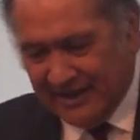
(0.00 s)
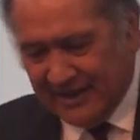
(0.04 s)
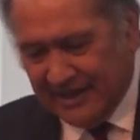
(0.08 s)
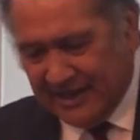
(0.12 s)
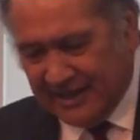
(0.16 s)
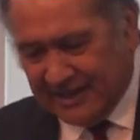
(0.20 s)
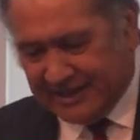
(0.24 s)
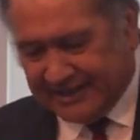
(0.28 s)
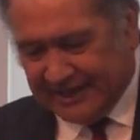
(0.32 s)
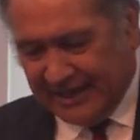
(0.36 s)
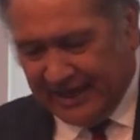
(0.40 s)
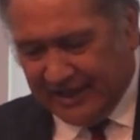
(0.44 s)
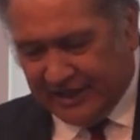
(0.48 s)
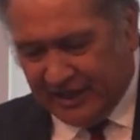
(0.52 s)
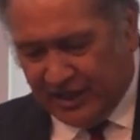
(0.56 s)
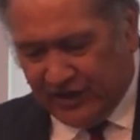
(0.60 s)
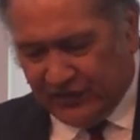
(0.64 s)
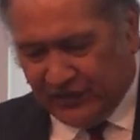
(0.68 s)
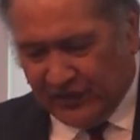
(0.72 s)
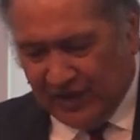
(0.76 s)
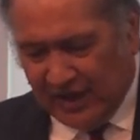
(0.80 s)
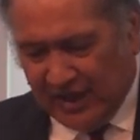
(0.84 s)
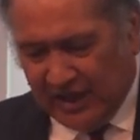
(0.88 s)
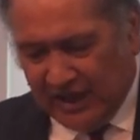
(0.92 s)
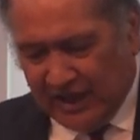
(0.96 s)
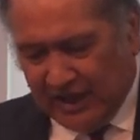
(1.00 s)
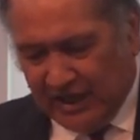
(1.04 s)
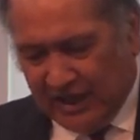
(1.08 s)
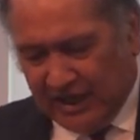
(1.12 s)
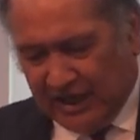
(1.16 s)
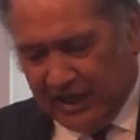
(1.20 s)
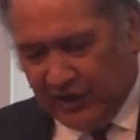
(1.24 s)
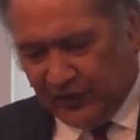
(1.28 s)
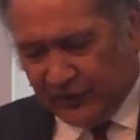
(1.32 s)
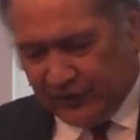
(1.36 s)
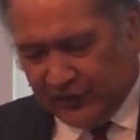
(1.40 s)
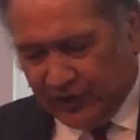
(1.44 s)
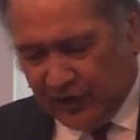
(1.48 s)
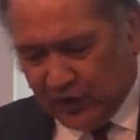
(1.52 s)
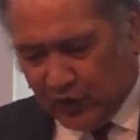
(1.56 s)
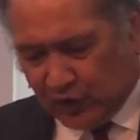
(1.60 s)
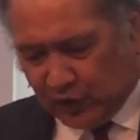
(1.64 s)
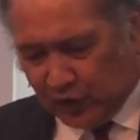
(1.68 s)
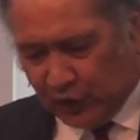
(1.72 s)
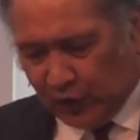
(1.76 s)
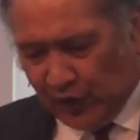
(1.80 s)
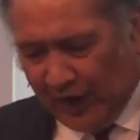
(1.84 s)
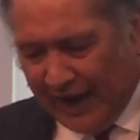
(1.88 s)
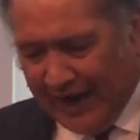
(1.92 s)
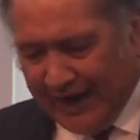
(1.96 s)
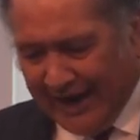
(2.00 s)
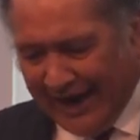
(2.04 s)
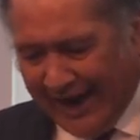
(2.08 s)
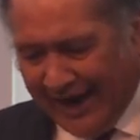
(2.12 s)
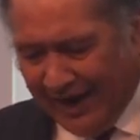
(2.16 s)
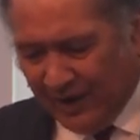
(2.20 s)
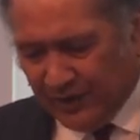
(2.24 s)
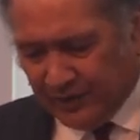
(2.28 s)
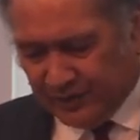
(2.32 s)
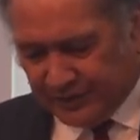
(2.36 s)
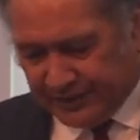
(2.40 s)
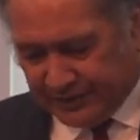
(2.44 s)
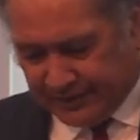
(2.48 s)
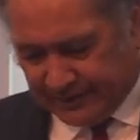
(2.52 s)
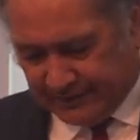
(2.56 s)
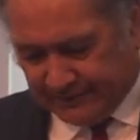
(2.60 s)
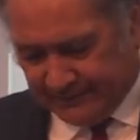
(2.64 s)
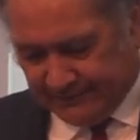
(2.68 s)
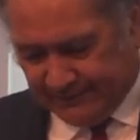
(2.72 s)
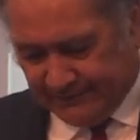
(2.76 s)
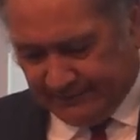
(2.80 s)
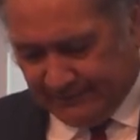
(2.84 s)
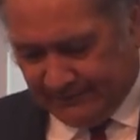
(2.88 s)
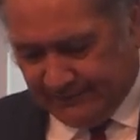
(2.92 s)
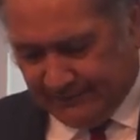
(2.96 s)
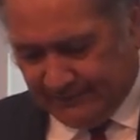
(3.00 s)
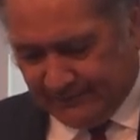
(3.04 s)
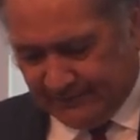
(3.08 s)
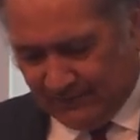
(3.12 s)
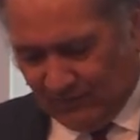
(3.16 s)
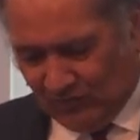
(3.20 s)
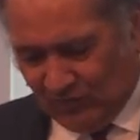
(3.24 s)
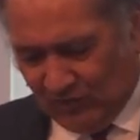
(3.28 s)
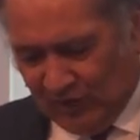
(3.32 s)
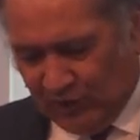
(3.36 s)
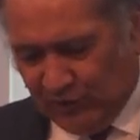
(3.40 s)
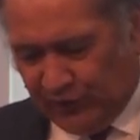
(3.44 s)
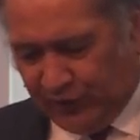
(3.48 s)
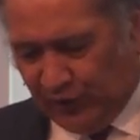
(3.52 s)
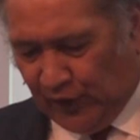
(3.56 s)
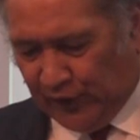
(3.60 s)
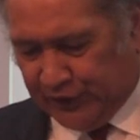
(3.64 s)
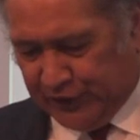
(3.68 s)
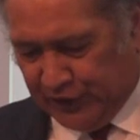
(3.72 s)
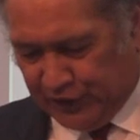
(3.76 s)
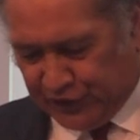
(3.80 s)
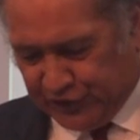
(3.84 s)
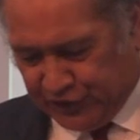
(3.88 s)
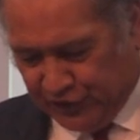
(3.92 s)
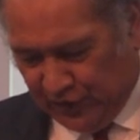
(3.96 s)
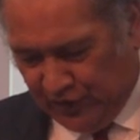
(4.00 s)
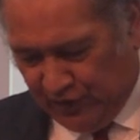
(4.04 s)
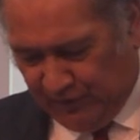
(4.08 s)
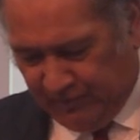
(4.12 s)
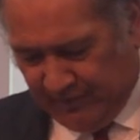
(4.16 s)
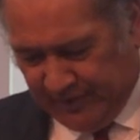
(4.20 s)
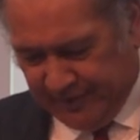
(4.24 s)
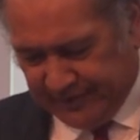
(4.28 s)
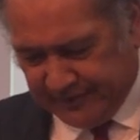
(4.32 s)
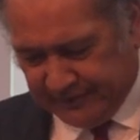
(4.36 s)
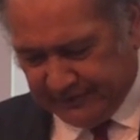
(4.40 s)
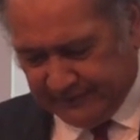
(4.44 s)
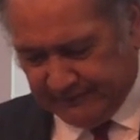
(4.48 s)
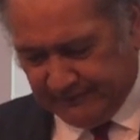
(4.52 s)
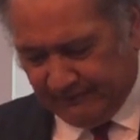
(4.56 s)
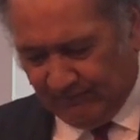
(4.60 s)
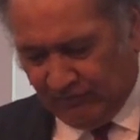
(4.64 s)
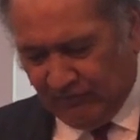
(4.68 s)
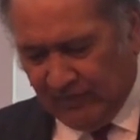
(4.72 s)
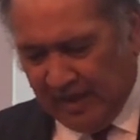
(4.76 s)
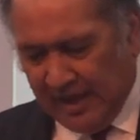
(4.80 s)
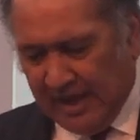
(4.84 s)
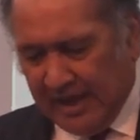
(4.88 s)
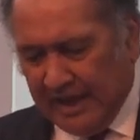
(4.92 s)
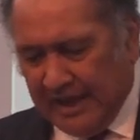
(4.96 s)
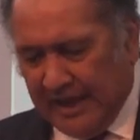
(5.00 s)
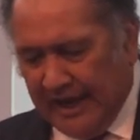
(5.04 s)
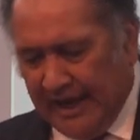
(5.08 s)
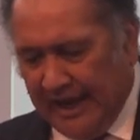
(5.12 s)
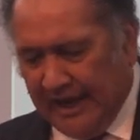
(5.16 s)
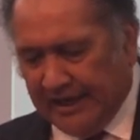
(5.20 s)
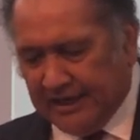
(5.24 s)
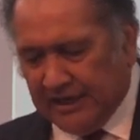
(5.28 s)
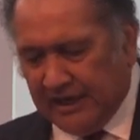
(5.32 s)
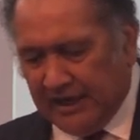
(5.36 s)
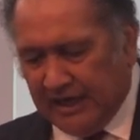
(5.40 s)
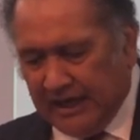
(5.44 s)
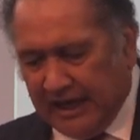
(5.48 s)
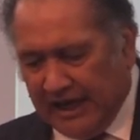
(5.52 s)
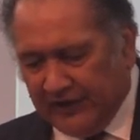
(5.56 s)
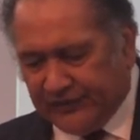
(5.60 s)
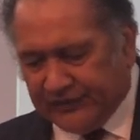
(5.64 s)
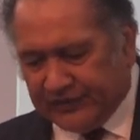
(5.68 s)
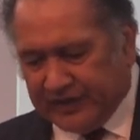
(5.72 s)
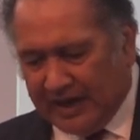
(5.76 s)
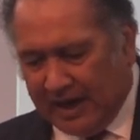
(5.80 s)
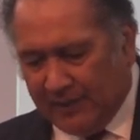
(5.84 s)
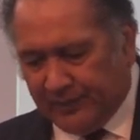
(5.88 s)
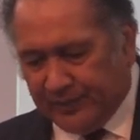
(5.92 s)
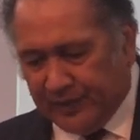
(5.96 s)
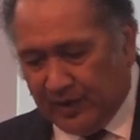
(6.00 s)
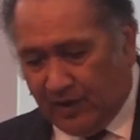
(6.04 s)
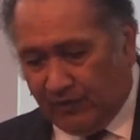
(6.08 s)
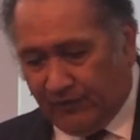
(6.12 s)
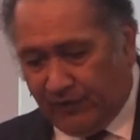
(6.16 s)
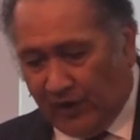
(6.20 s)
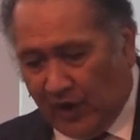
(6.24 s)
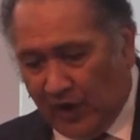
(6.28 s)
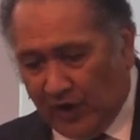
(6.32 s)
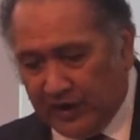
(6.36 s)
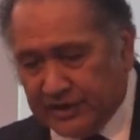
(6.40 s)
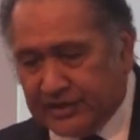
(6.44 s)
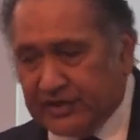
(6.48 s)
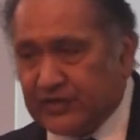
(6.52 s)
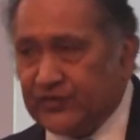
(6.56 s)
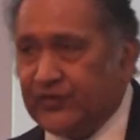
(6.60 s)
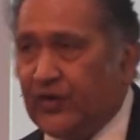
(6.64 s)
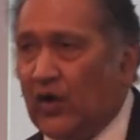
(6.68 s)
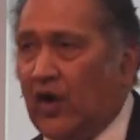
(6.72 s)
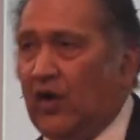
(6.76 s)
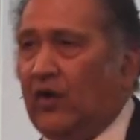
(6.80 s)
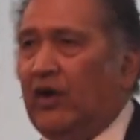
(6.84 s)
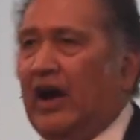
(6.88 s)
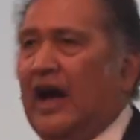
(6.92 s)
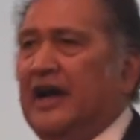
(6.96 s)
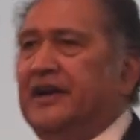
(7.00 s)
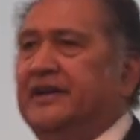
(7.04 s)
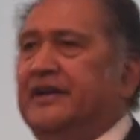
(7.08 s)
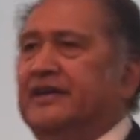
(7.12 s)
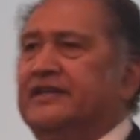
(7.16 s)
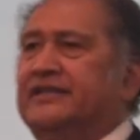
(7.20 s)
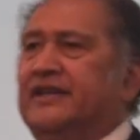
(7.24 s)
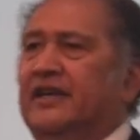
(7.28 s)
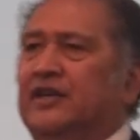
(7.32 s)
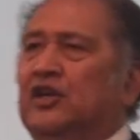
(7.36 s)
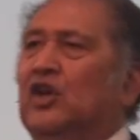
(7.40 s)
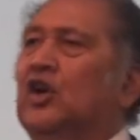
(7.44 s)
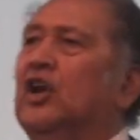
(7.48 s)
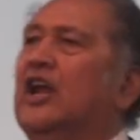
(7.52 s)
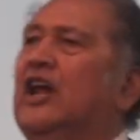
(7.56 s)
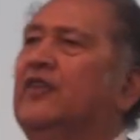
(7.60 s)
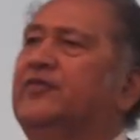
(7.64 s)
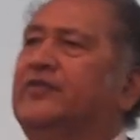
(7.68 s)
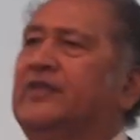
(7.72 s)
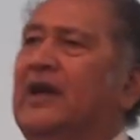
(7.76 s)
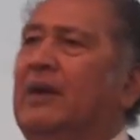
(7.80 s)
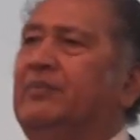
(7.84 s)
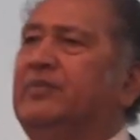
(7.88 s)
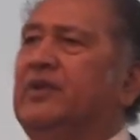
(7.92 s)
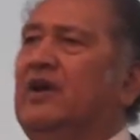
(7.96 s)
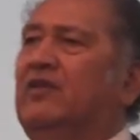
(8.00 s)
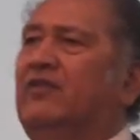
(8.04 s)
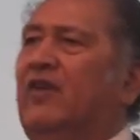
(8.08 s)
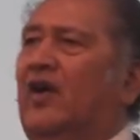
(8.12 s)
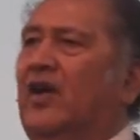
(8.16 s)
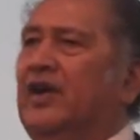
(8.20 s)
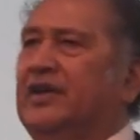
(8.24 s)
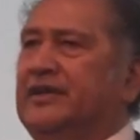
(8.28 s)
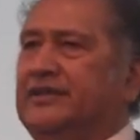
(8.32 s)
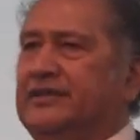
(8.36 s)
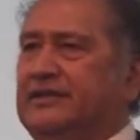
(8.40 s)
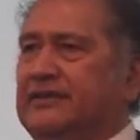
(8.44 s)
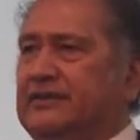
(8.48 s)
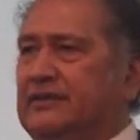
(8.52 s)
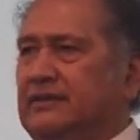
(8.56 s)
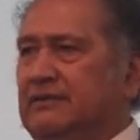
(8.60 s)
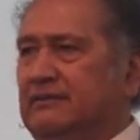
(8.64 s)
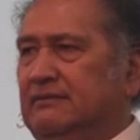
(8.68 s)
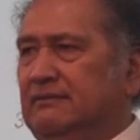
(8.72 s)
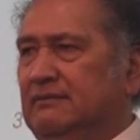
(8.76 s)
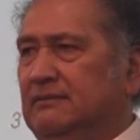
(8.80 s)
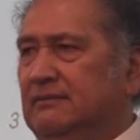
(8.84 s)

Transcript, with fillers: He said, if, if you cry out for discernment and lift up your voice for understanding, you lift up your voice.